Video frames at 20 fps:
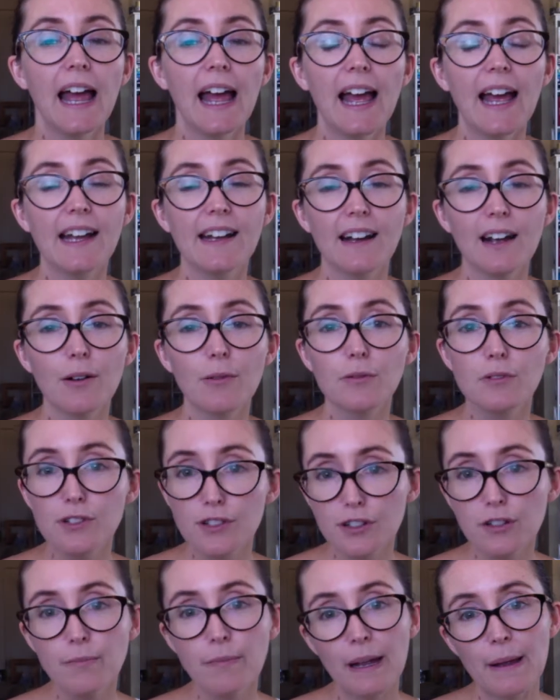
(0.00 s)
and I will
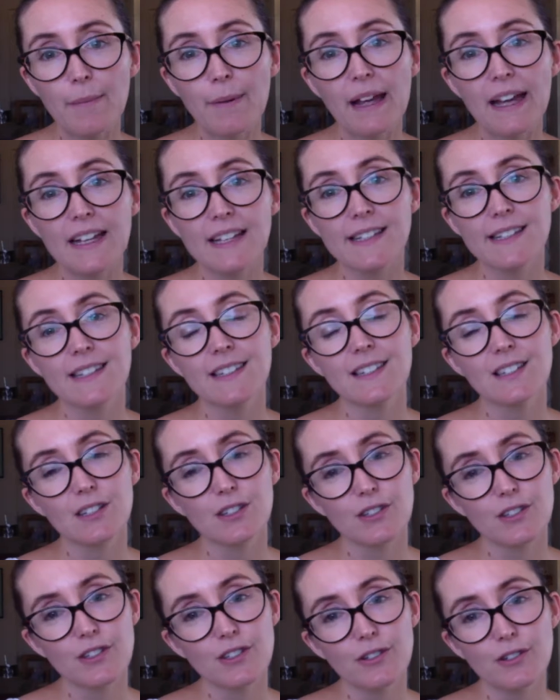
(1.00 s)
do my best
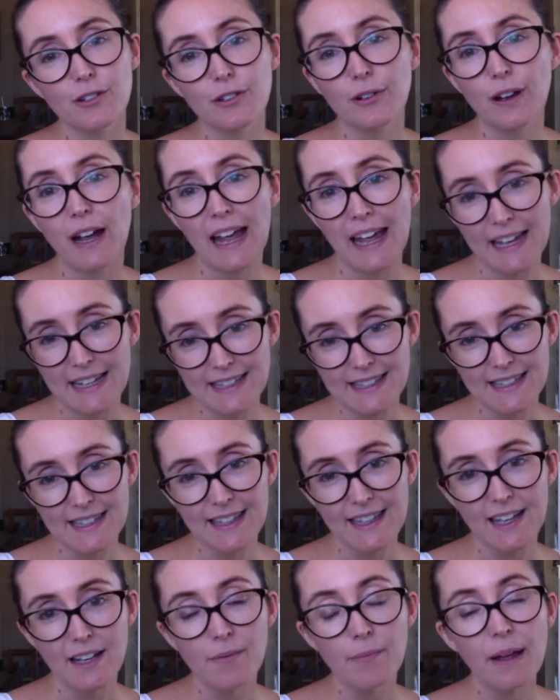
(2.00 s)
to answer them.